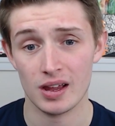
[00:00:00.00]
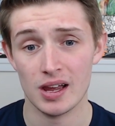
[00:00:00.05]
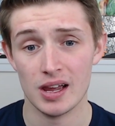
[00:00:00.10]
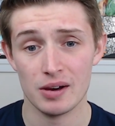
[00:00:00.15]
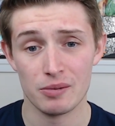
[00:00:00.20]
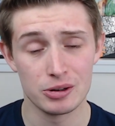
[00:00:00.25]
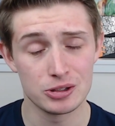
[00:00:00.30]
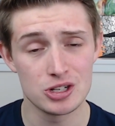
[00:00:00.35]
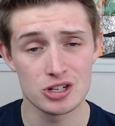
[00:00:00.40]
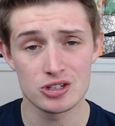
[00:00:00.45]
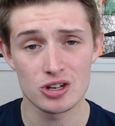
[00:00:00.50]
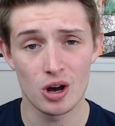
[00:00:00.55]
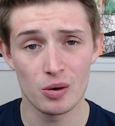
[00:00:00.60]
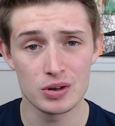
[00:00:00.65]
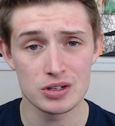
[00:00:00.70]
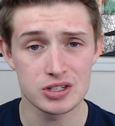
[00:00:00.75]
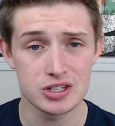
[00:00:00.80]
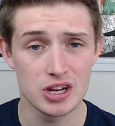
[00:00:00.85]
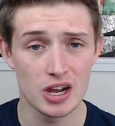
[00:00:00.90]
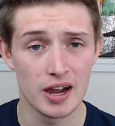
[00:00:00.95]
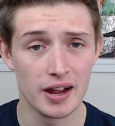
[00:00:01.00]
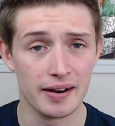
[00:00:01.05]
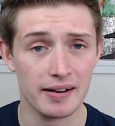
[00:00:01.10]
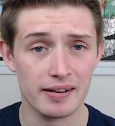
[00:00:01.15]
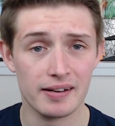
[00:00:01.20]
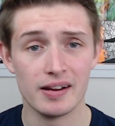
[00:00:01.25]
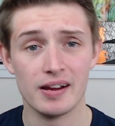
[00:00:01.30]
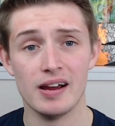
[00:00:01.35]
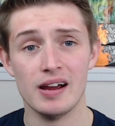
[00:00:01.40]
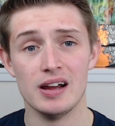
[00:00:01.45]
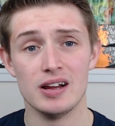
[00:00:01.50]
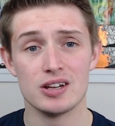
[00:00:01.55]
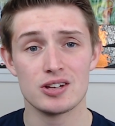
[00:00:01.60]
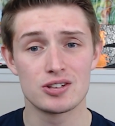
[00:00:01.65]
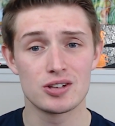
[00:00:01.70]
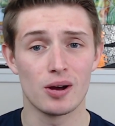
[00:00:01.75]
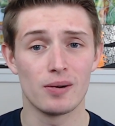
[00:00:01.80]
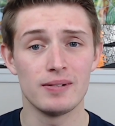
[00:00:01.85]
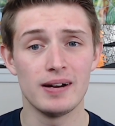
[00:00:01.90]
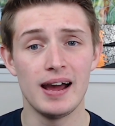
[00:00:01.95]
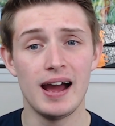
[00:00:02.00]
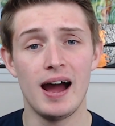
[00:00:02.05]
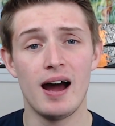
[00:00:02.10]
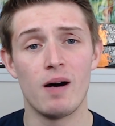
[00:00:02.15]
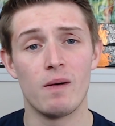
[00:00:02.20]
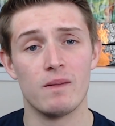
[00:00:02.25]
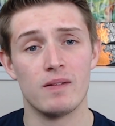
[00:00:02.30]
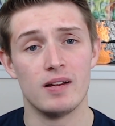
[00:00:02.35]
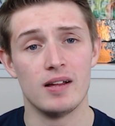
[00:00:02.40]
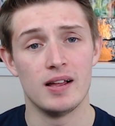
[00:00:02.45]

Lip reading: which is always good. So now,